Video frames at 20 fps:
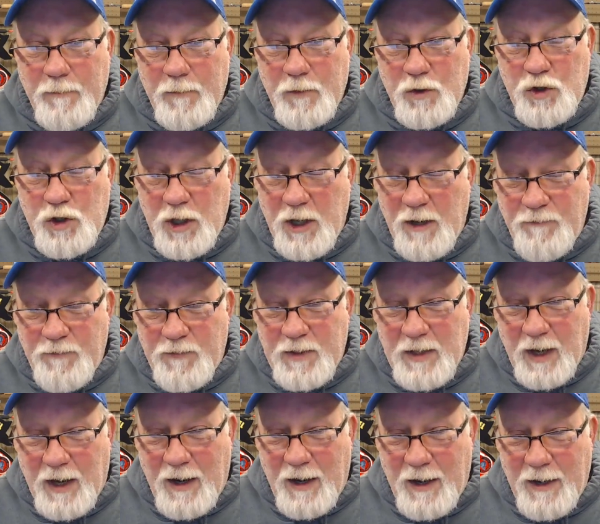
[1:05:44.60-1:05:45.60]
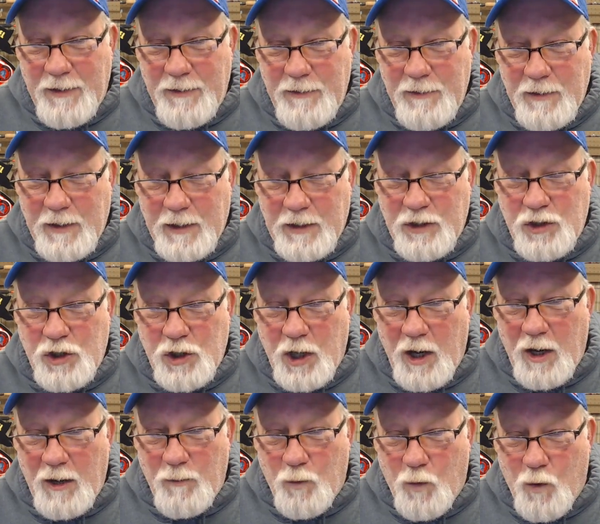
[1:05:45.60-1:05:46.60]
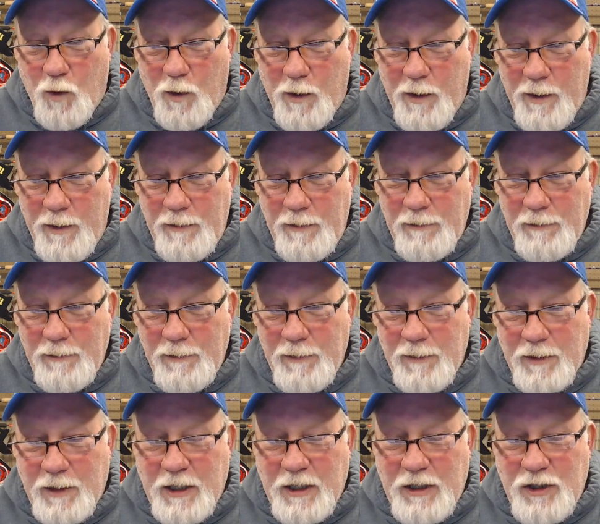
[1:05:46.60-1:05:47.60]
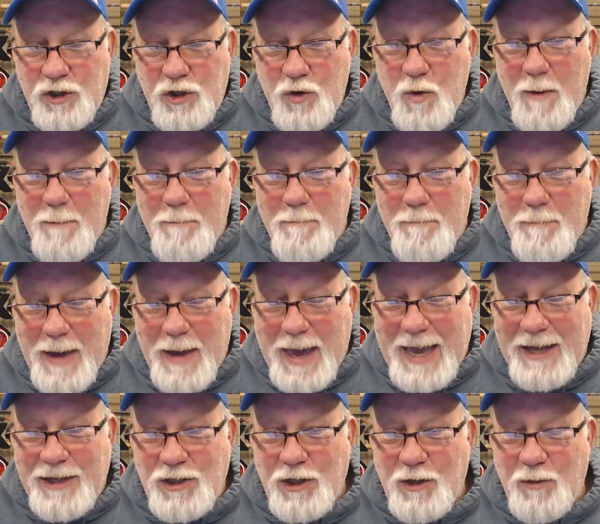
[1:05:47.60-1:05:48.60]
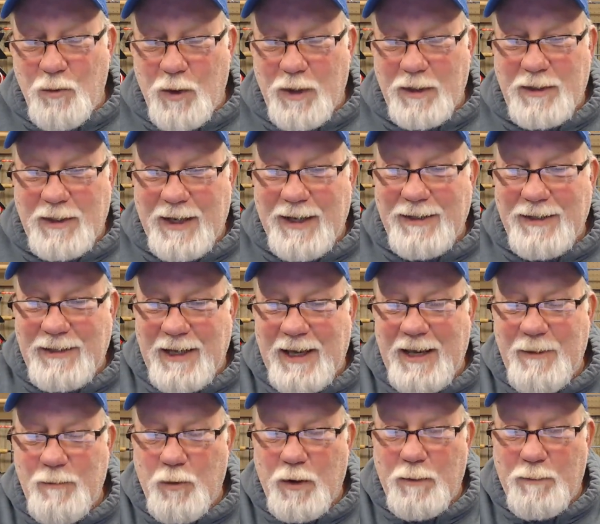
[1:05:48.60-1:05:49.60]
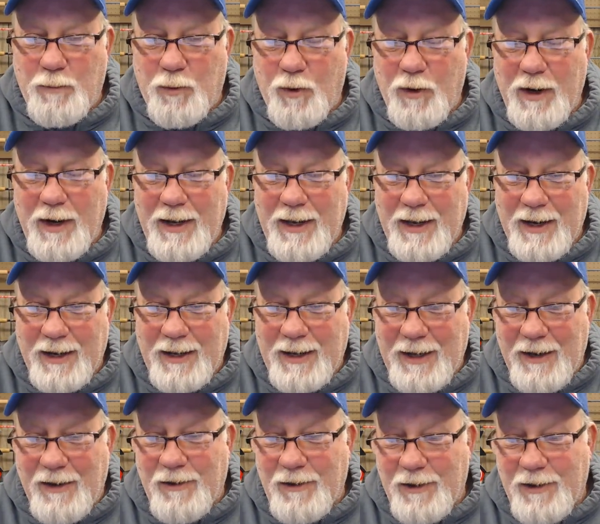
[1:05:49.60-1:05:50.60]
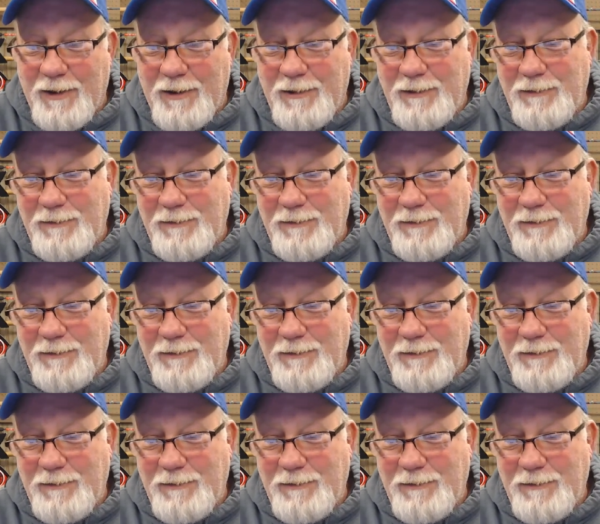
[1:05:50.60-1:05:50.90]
Jeff Dodd and John Warden, could you imagine what that team would bring in a Calcutta?